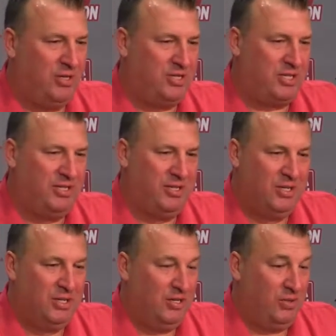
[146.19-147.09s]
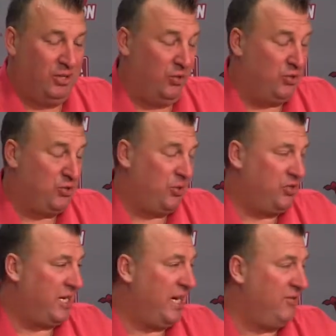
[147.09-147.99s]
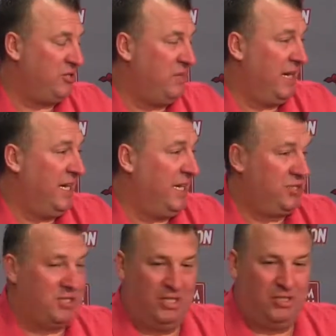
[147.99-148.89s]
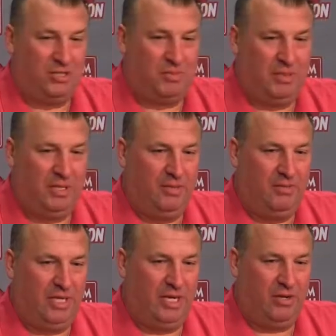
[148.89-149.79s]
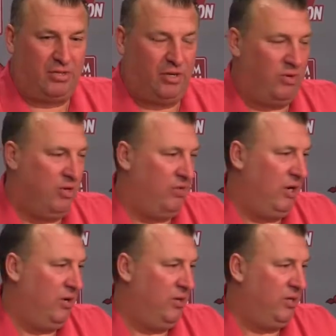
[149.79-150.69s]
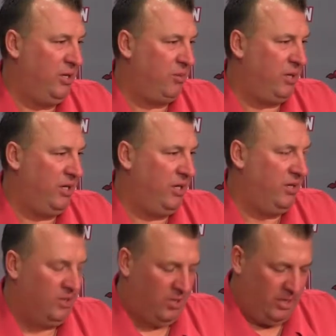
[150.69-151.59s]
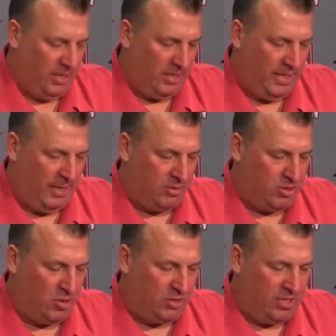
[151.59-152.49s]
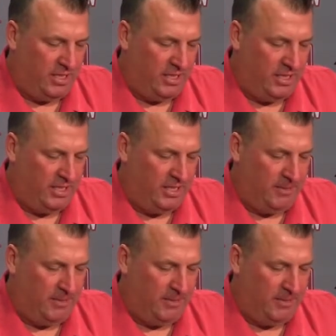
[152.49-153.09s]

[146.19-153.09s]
And he said, "Really, the only soreness I have is in my legs, just being out there running around and playing a game as long as he did."